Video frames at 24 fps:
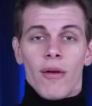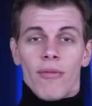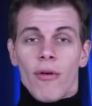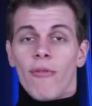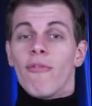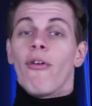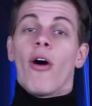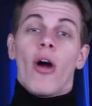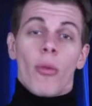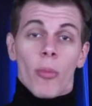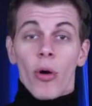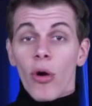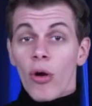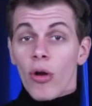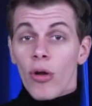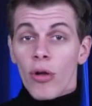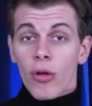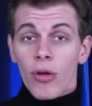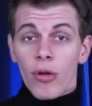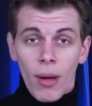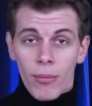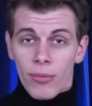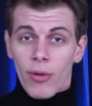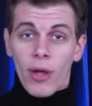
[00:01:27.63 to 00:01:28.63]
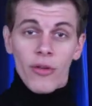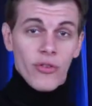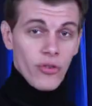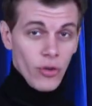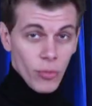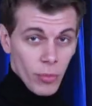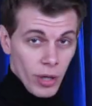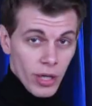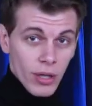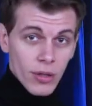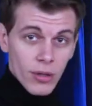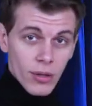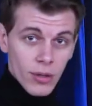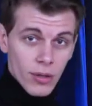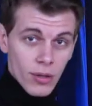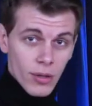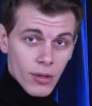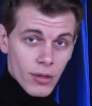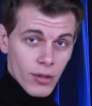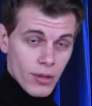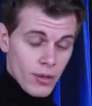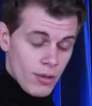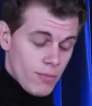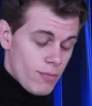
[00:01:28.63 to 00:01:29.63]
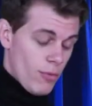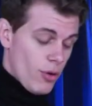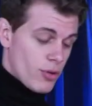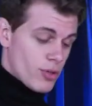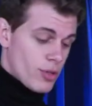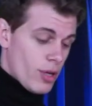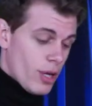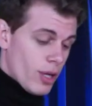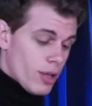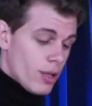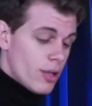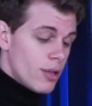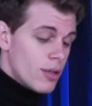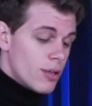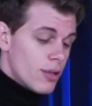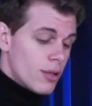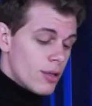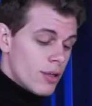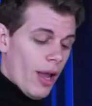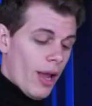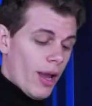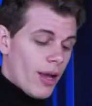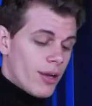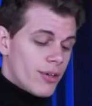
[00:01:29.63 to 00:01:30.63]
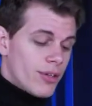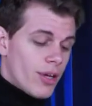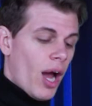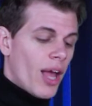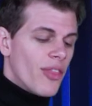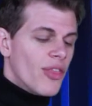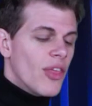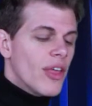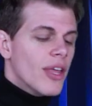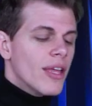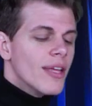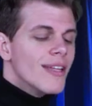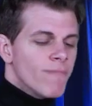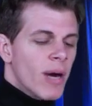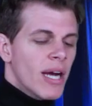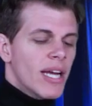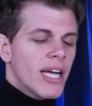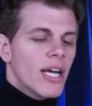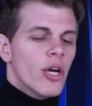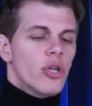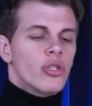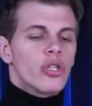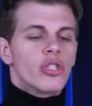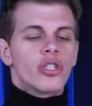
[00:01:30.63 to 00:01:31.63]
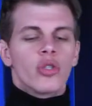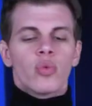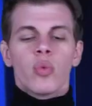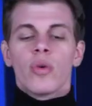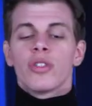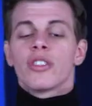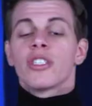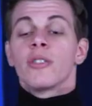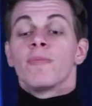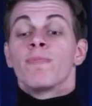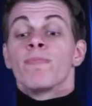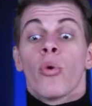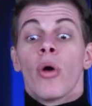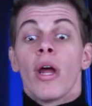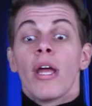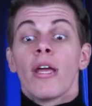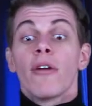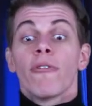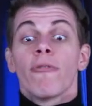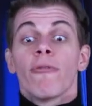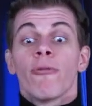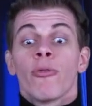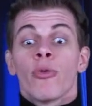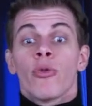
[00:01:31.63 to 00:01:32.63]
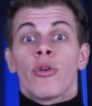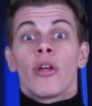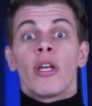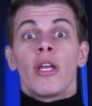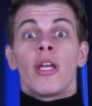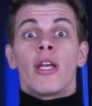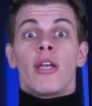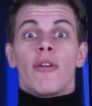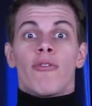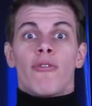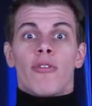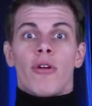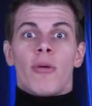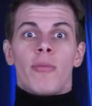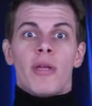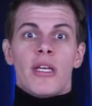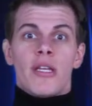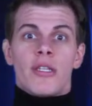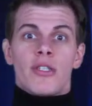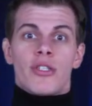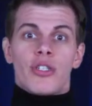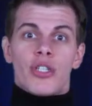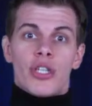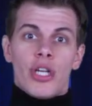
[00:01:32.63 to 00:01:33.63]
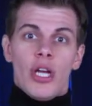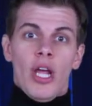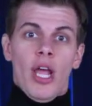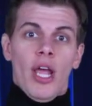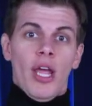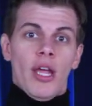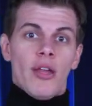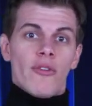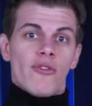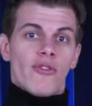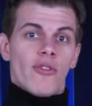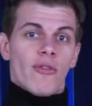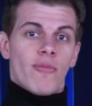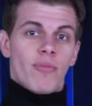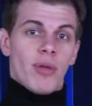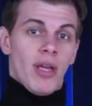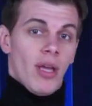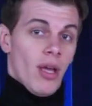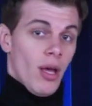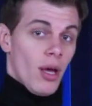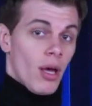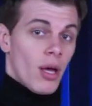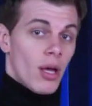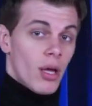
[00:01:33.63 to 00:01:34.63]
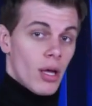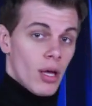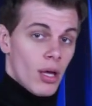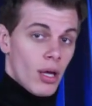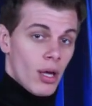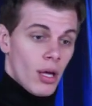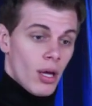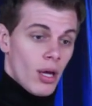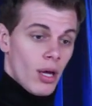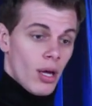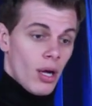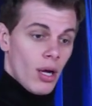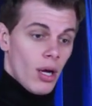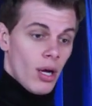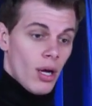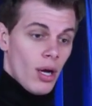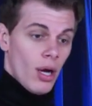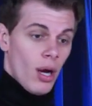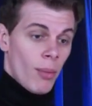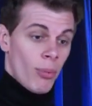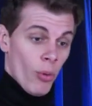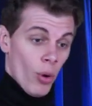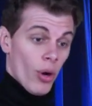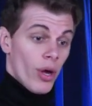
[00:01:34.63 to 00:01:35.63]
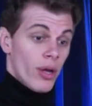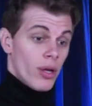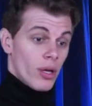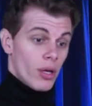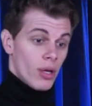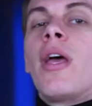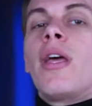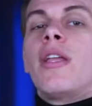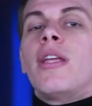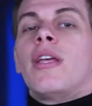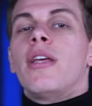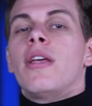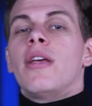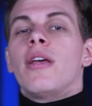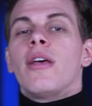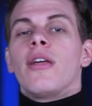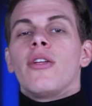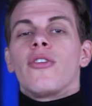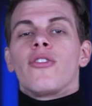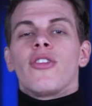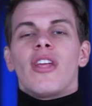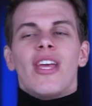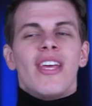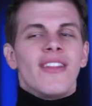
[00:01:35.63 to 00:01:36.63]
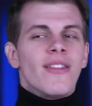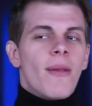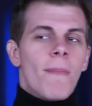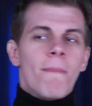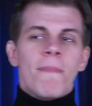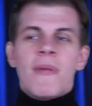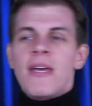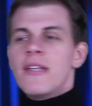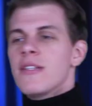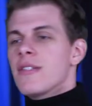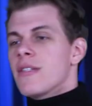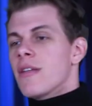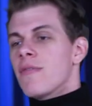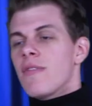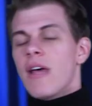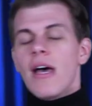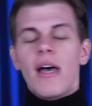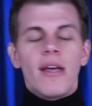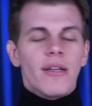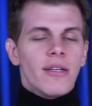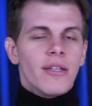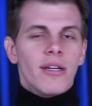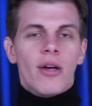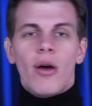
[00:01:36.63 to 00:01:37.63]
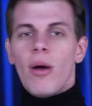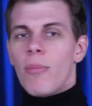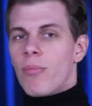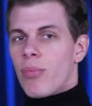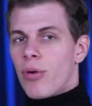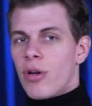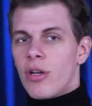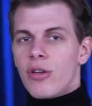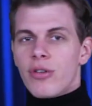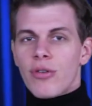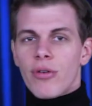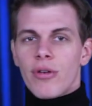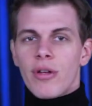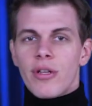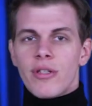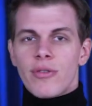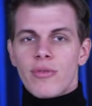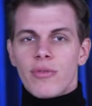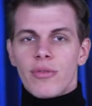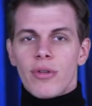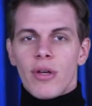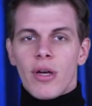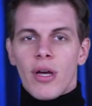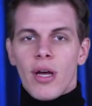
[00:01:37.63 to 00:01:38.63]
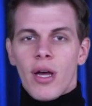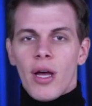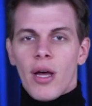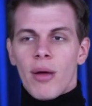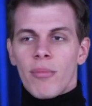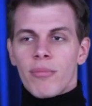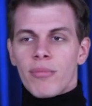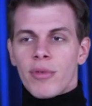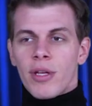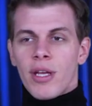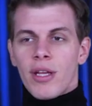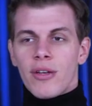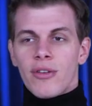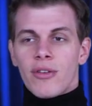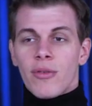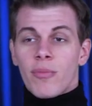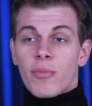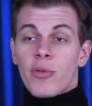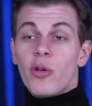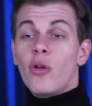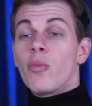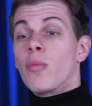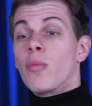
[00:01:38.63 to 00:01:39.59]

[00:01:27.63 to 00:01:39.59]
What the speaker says: of a farmer, I'm assuming, most likely. And I think my character just wants to break free from his chains of being a boy. And he is in the midst of that, I'm pretty sure he's getting to